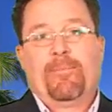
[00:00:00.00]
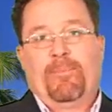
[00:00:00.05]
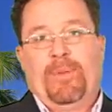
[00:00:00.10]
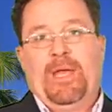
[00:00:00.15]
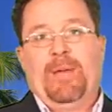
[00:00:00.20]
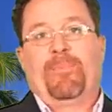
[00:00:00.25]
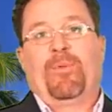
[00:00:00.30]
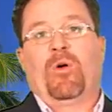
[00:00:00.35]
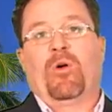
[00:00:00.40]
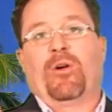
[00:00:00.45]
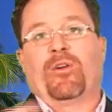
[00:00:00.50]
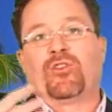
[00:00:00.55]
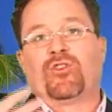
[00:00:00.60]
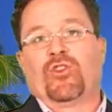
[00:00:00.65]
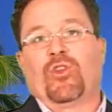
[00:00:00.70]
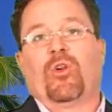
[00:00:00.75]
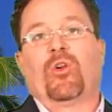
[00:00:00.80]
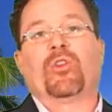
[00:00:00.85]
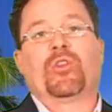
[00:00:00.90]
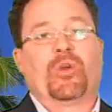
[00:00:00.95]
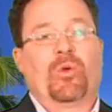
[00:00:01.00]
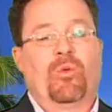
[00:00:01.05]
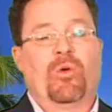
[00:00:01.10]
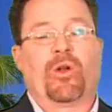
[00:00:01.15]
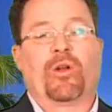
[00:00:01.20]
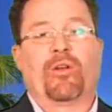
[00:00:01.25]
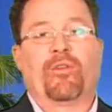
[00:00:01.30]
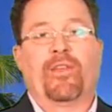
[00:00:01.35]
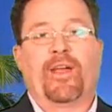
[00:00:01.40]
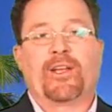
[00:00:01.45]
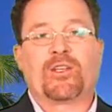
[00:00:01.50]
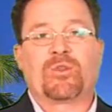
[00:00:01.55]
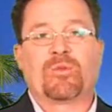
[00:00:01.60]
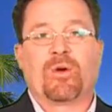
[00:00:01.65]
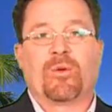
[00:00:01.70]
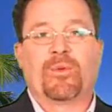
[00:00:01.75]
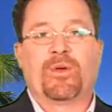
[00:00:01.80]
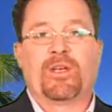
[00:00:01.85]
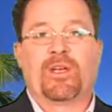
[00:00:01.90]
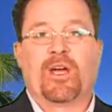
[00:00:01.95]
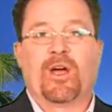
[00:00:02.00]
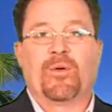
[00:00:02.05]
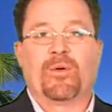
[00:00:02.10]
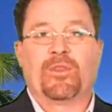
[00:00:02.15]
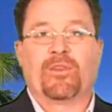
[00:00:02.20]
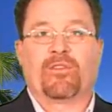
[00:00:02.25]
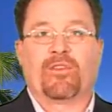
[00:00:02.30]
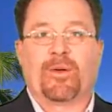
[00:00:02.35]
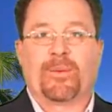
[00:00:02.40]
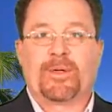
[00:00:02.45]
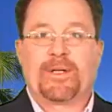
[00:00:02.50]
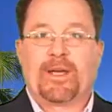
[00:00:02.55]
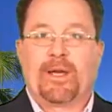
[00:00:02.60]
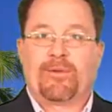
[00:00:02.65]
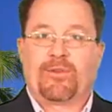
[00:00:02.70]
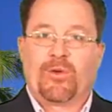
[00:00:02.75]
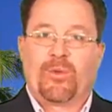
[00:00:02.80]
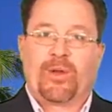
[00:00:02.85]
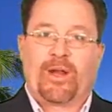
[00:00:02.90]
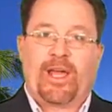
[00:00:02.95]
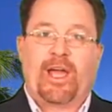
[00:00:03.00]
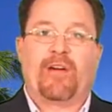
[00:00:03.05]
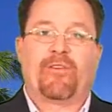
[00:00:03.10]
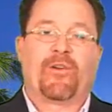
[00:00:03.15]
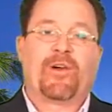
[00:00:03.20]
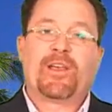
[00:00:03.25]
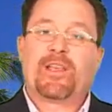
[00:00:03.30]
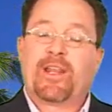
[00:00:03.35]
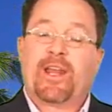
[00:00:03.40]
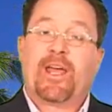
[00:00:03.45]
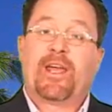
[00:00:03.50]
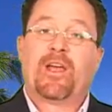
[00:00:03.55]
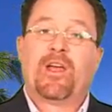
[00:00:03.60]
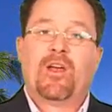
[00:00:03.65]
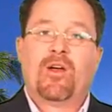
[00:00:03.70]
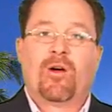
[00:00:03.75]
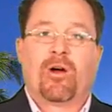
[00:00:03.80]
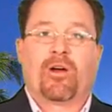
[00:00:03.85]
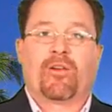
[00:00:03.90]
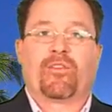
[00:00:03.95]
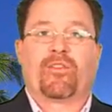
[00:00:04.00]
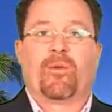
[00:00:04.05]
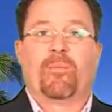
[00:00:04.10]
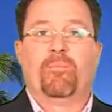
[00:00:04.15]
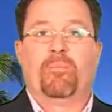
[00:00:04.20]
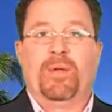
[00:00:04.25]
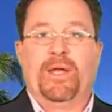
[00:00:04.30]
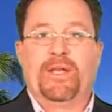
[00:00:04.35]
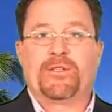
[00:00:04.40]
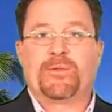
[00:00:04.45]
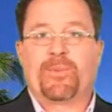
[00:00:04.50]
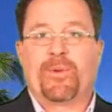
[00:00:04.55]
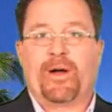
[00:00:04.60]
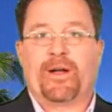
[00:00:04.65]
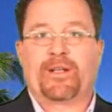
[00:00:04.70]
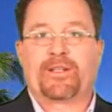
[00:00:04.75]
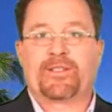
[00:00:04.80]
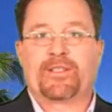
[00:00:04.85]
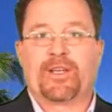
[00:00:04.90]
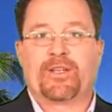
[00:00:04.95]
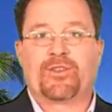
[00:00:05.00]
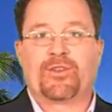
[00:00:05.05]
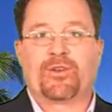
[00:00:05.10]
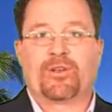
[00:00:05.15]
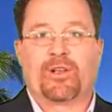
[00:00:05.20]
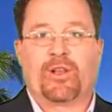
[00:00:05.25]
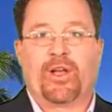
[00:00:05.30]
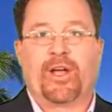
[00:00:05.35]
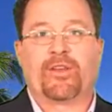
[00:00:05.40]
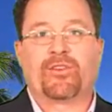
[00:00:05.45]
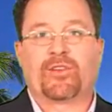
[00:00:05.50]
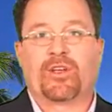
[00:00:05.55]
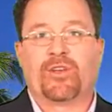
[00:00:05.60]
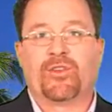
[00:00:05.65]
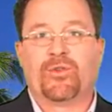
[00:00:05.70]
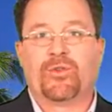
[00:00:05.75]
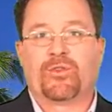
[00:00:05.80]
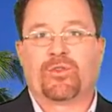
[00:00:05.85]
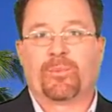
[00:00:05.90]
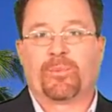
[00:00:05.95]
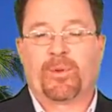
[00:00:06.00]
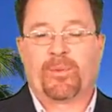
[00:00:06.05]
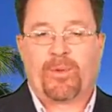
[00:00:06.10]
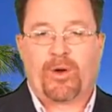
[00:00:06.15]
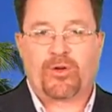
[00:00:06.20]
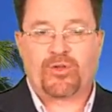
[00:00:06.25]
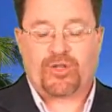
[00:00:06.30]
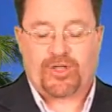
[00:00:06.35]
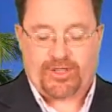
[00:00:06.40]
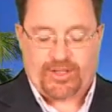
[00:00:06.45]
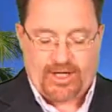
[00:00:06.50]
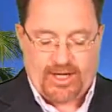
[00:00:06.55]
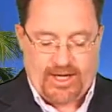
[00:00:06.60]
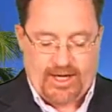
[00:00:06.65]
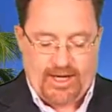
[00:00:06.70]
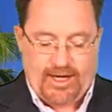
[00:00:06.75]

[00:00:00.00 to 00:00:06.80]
People are drawn to water, and that's where we go in the summertime. So what I have for you today are some beach products that your clients can use in promotions.